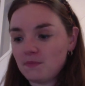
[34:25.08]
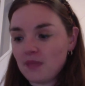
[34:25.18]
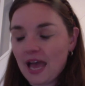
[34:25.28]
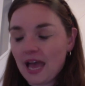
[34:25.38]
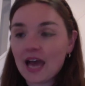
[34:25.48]

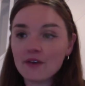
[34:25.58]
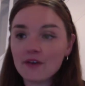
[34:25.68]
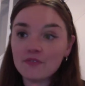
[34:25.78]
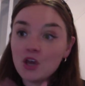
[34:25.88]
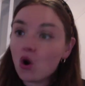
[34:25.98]
have
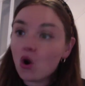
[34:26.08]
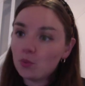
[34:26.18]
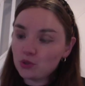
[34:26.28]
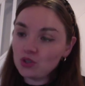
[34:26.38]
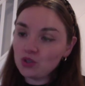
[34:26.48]
the
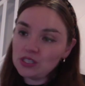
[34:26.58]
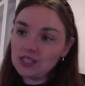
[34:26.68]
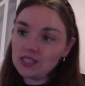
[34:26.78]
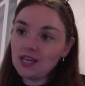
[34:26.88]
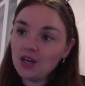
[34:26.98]

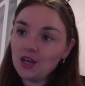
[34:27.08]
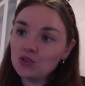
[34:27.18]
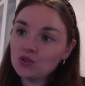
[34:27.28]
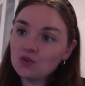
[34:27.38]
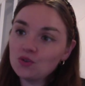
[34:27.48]
opportunity
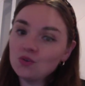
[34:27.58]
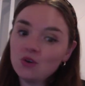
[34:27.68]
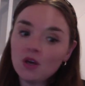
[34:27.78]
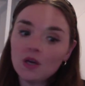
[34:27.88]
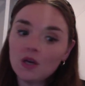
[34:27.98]
to
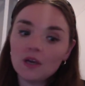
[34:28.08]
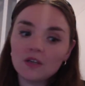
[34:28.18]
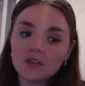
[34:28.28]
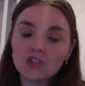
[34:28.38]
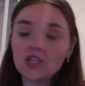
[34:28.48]

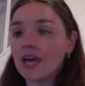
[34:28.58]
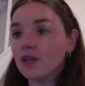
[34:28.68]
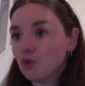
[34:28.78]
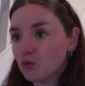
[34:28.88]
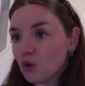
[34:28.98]
share
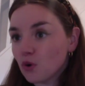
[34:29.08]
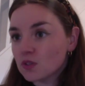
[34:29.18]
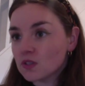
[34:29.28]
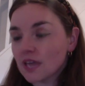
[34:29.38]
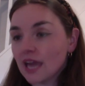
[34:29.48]
your
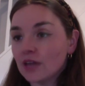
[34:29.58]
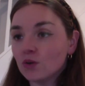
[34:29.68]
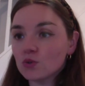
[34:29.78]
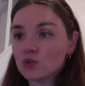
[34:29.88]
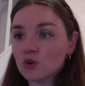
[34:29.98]
thoughts and
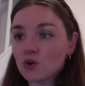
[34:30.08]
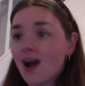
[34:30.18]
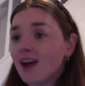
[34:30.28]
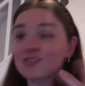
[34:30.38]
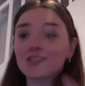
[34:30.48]
also
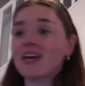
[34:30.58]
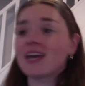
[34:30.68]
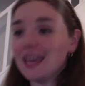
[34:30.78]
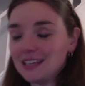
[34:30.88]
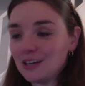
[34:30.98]
ask
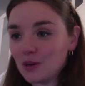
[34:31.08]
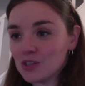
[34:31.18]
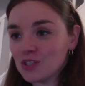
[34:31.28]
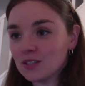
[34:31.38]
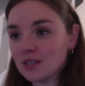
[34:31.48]
any
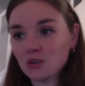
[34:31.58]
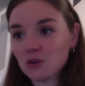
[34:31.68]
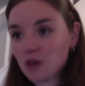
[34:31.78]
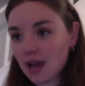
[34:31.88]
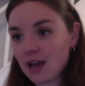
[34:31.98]
questions that
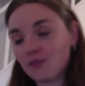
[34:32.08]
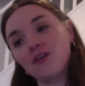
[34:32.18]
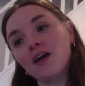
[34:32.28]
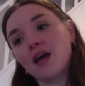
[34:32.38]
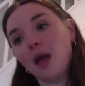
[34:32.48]
you have
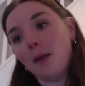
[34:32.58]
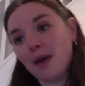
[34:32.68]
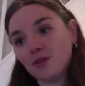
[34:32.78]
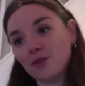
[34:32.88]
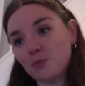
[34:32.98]

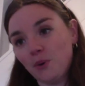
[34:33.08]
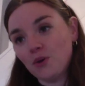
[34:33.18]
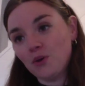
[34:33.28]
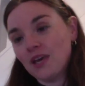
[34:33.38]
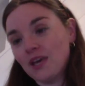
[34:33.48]
about the
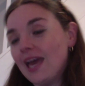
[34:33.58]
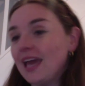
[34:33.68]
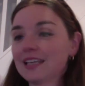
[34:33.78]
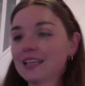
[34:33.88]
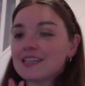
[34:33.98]
book,
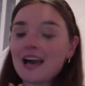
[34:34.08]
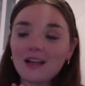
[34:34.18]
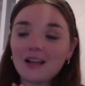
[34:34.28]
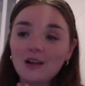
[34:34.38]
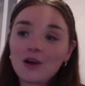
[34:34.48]
and
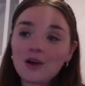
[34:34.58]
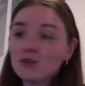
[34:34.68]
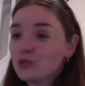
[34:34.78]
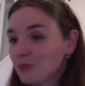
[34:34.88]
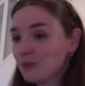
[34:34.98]
I'll
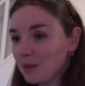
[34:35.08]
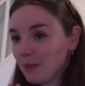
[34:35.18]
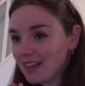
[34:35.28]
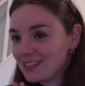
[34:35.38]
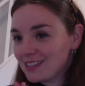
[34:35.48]
do my
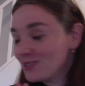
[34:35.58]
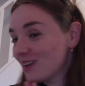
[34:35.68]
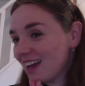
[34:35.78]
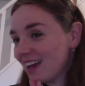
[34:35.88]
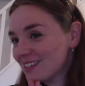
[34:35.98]
best to
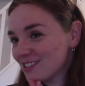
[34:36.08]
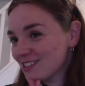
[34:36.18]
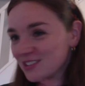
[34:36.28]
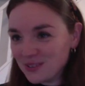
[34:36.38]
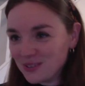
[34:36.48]
answer
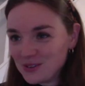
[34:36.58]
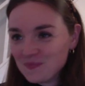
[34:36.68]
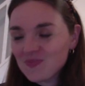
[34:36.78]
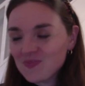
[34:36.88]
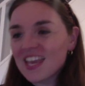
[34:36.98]
you
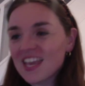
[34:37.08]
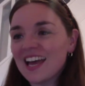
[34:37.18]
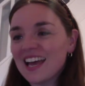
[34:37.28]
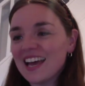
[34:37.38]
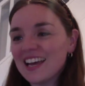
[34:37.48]

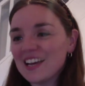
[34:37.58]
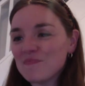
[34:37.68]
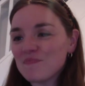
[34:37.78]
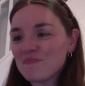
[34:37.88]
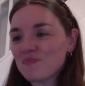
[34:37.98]

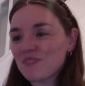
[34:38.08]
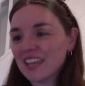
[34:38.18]
and